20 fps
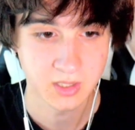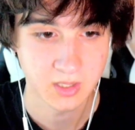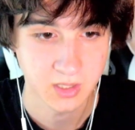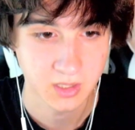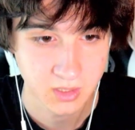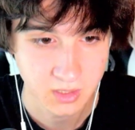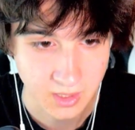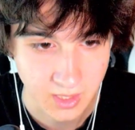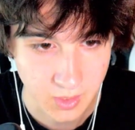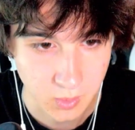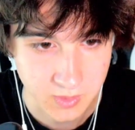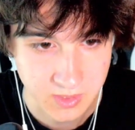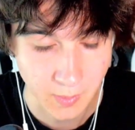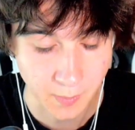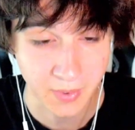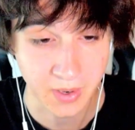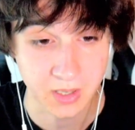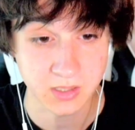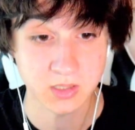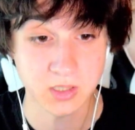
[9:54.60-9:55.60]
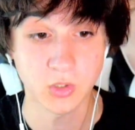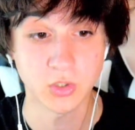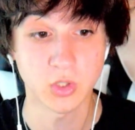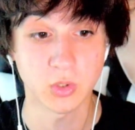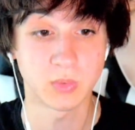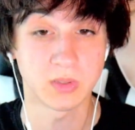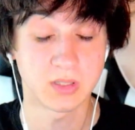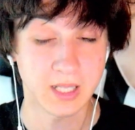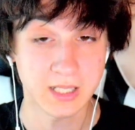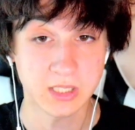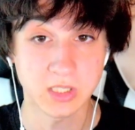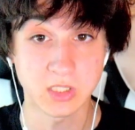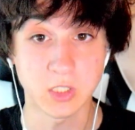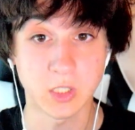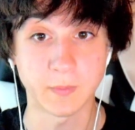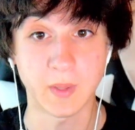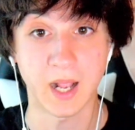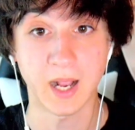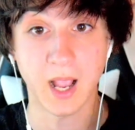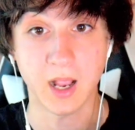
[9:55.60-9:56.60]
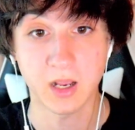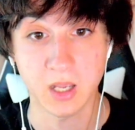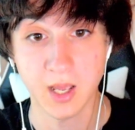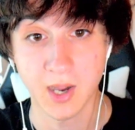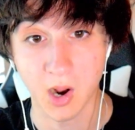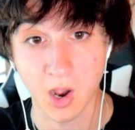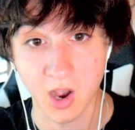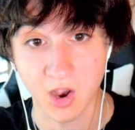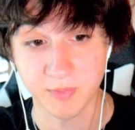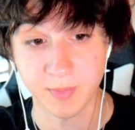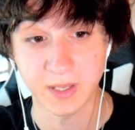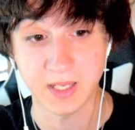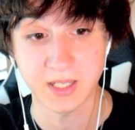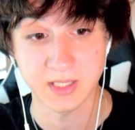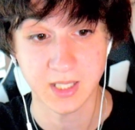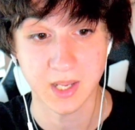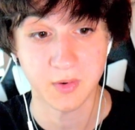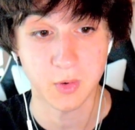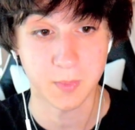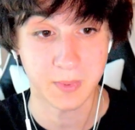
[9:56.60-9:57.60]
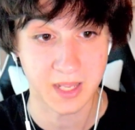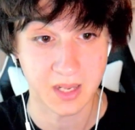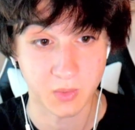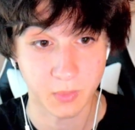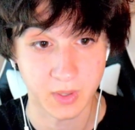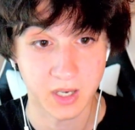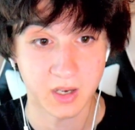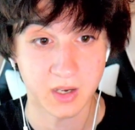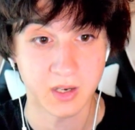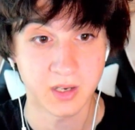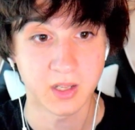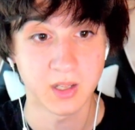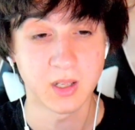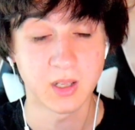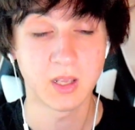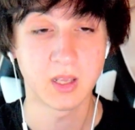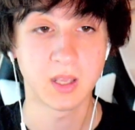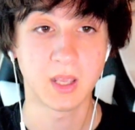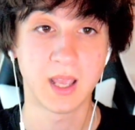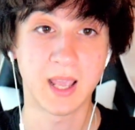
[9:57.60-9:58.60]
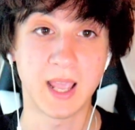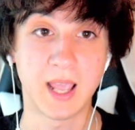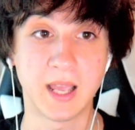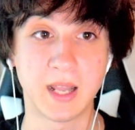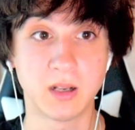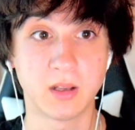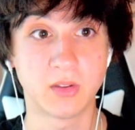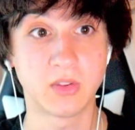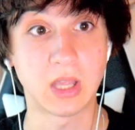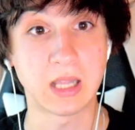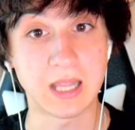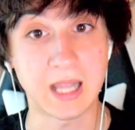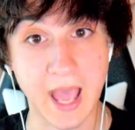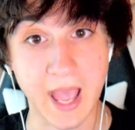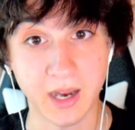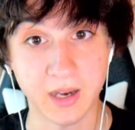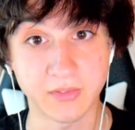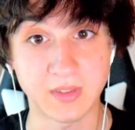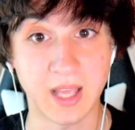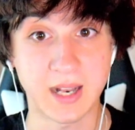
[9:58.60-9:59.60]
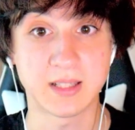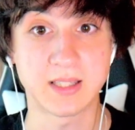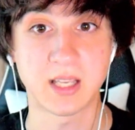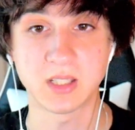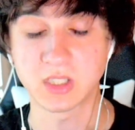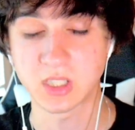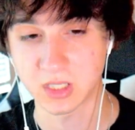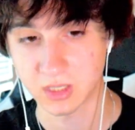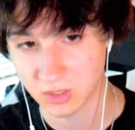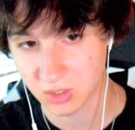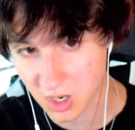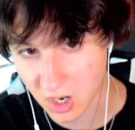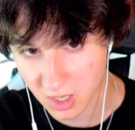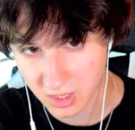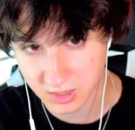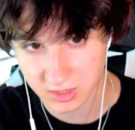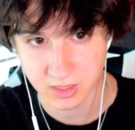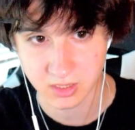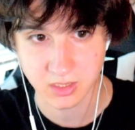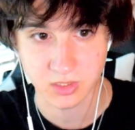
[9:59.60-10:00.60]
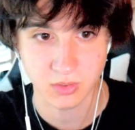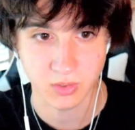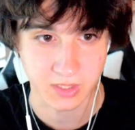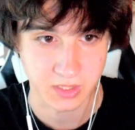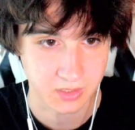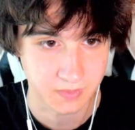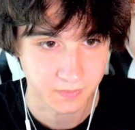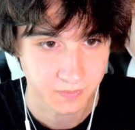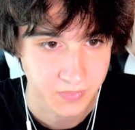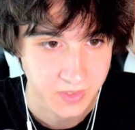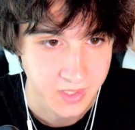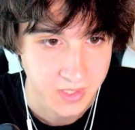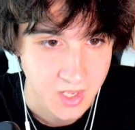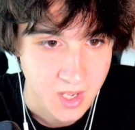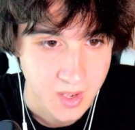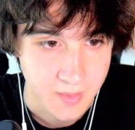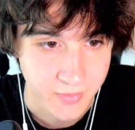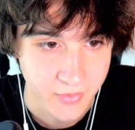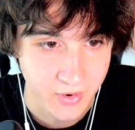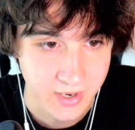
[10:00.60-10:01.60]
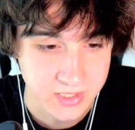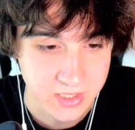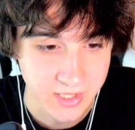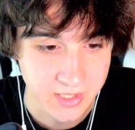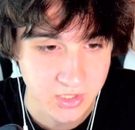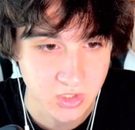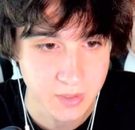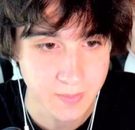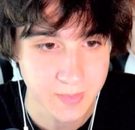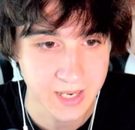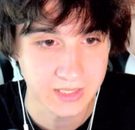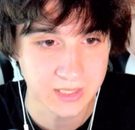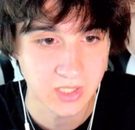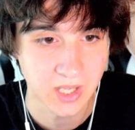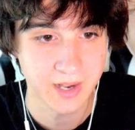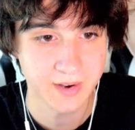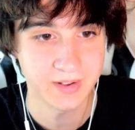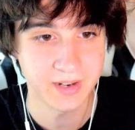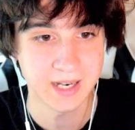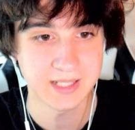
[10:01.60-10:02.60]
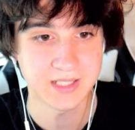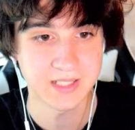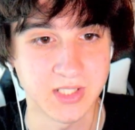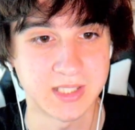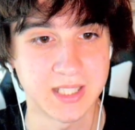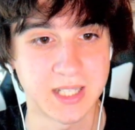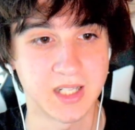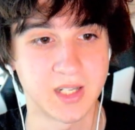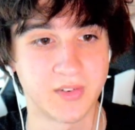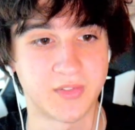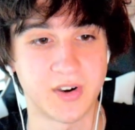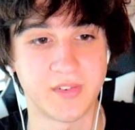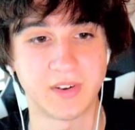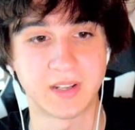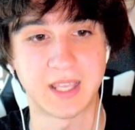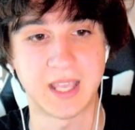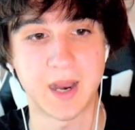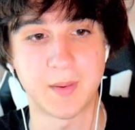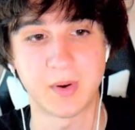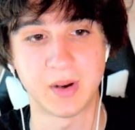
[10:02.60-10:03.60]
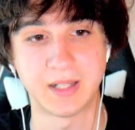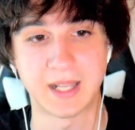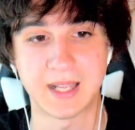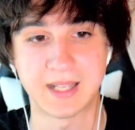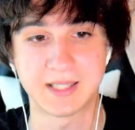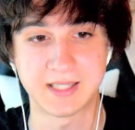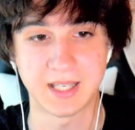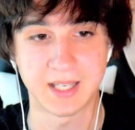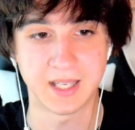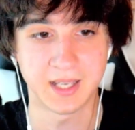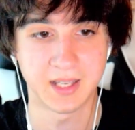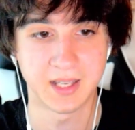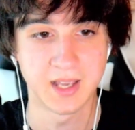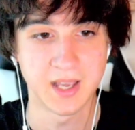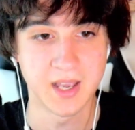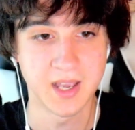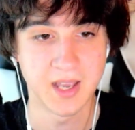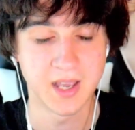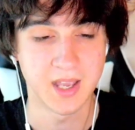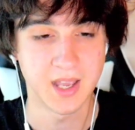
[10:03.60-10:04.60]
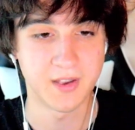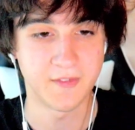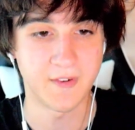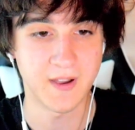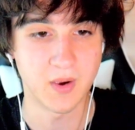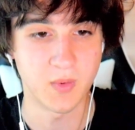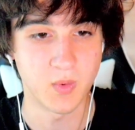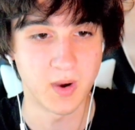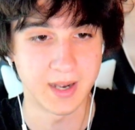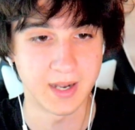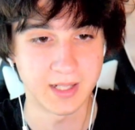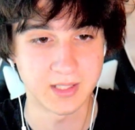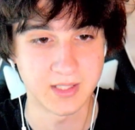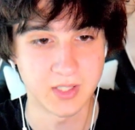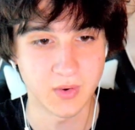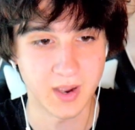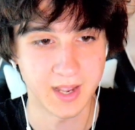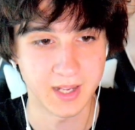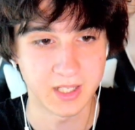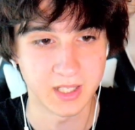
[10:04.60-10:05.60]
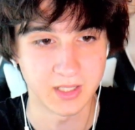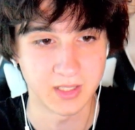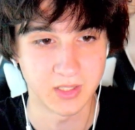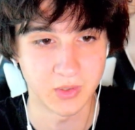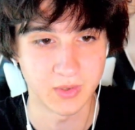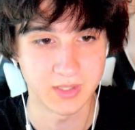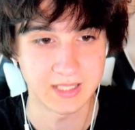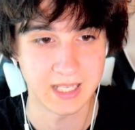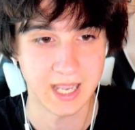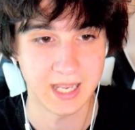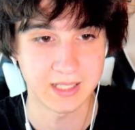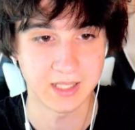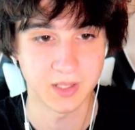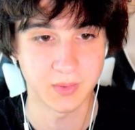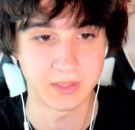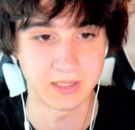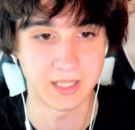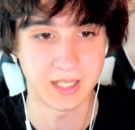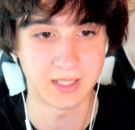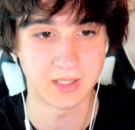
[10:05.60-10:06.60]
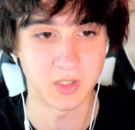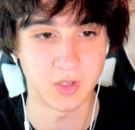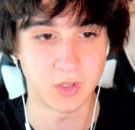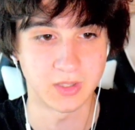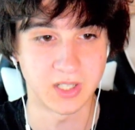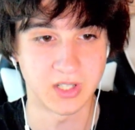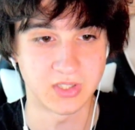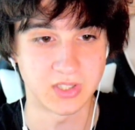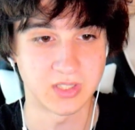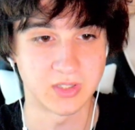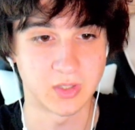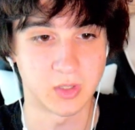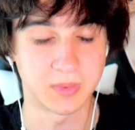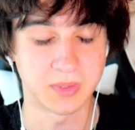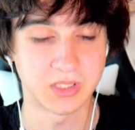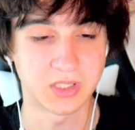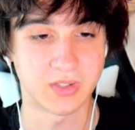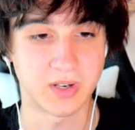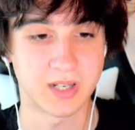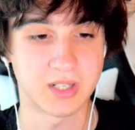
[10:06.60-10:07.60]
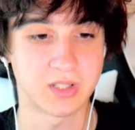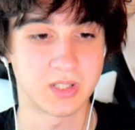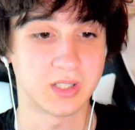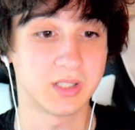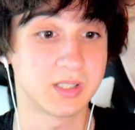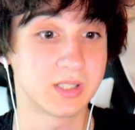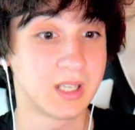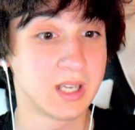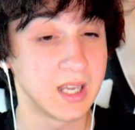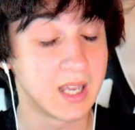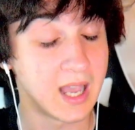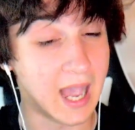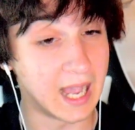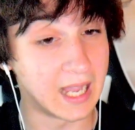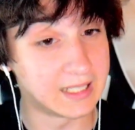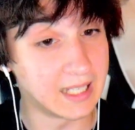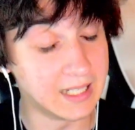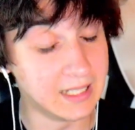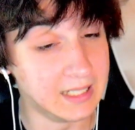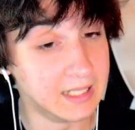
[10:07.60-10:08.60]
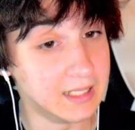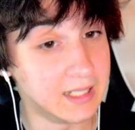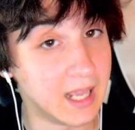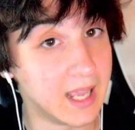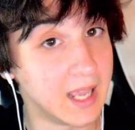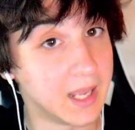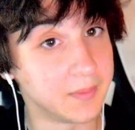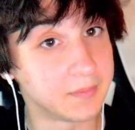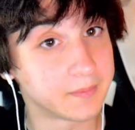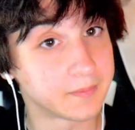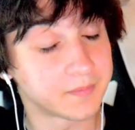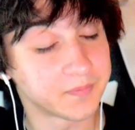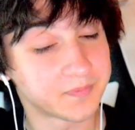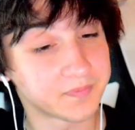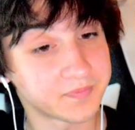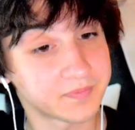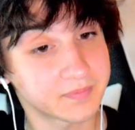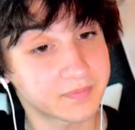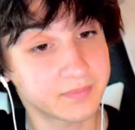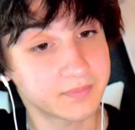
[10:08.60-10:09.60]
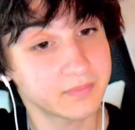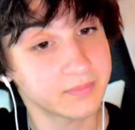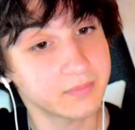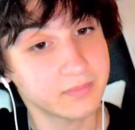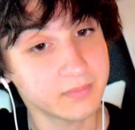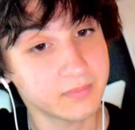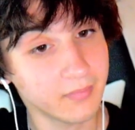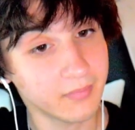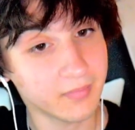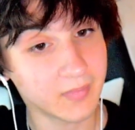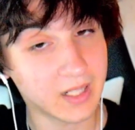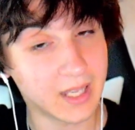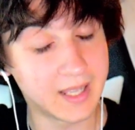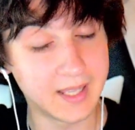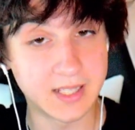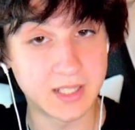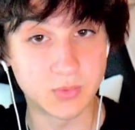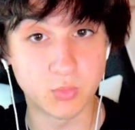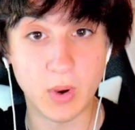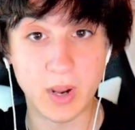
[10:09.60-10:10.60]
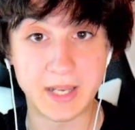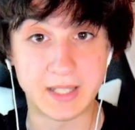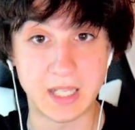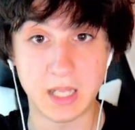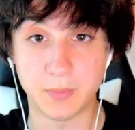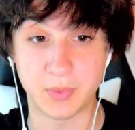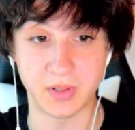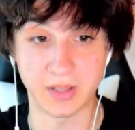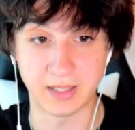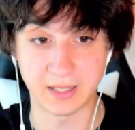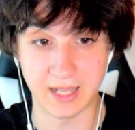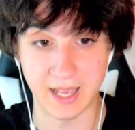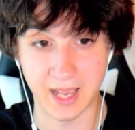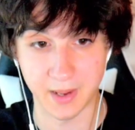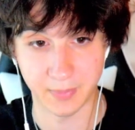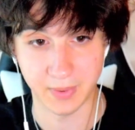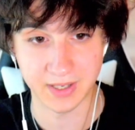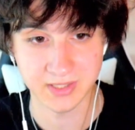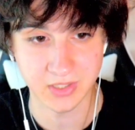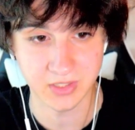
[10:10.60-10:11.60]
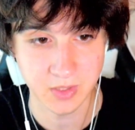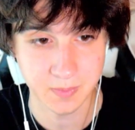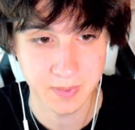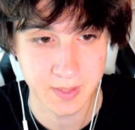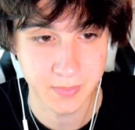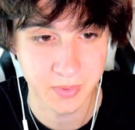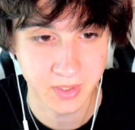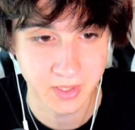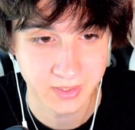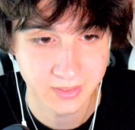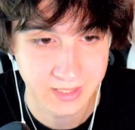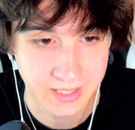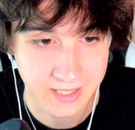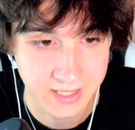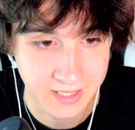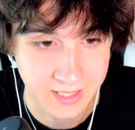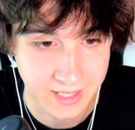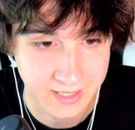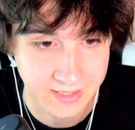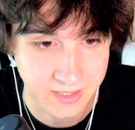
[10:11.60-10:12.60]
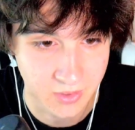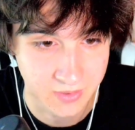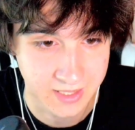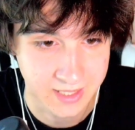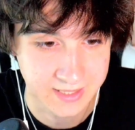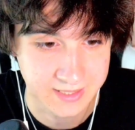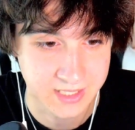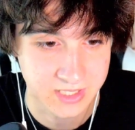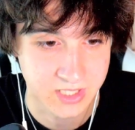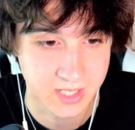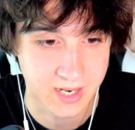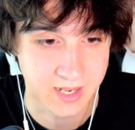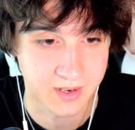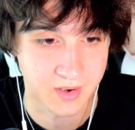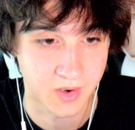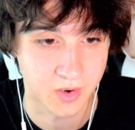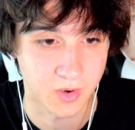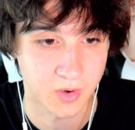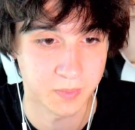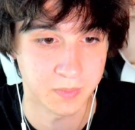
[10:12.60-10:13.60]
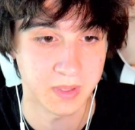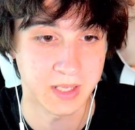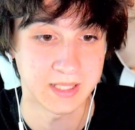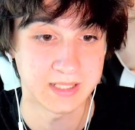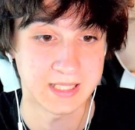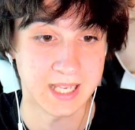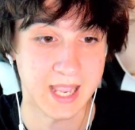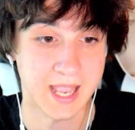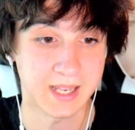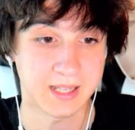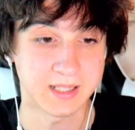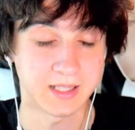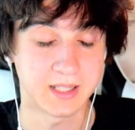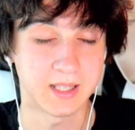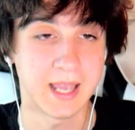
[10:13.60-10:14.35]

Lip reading: It was a parasocial relationship that got cut off because they were being weird. And the lack of that attention caused the situation. Before I started streaming, I thought of it as they're in front of a camera and that's it. If I wanted to, I could do exactly what they do. They're just normal strangers. At the end of the day, it's way deeper than that. Parasocial people didn't and don't get attention at home. Exactly.